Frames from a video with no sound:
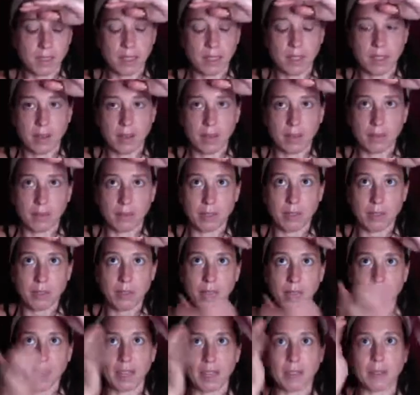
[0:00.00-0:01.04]
however you
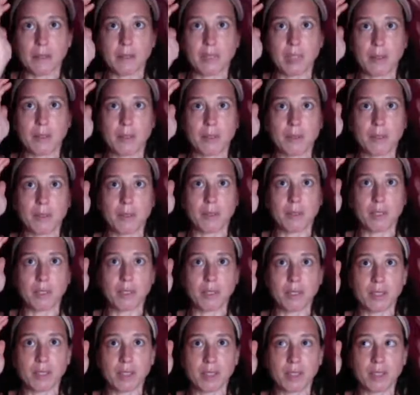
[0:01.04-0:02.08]
can, however
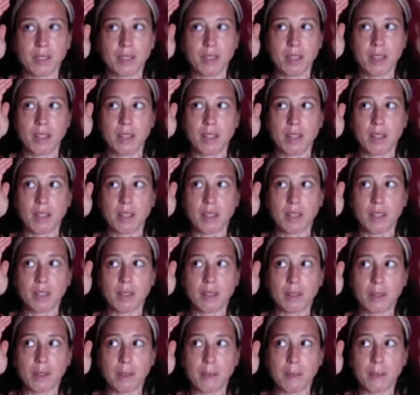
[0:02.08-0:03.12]
feels good. Just
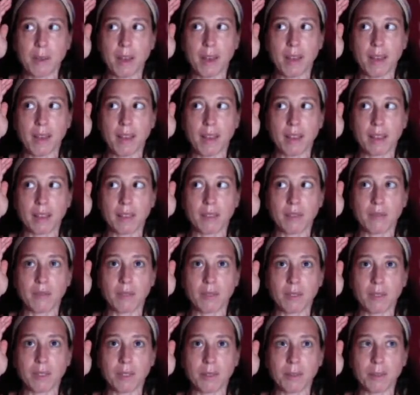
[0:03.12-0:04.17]
going back and
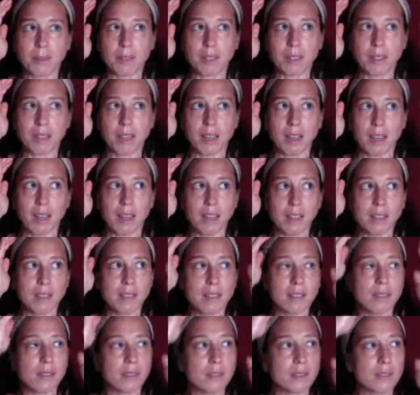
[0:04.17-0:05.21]
forth with the
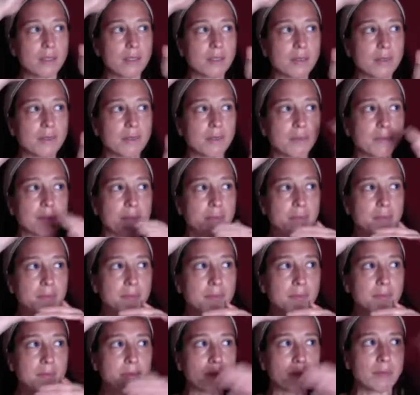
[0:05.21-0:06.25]
eyes.
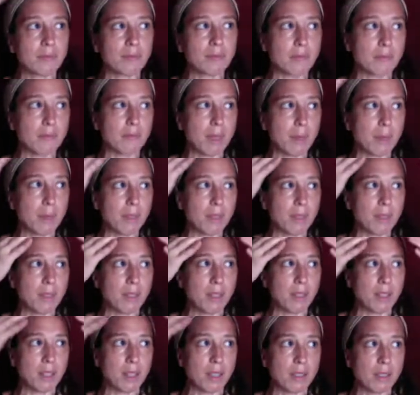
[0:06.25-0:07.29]
You do
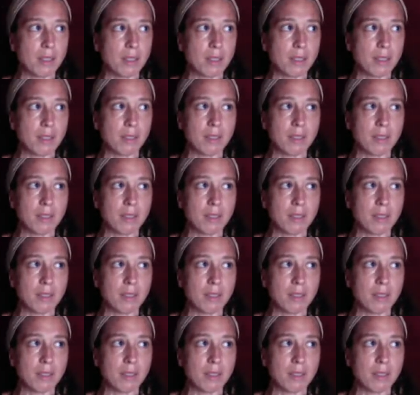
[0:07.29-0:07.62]
this.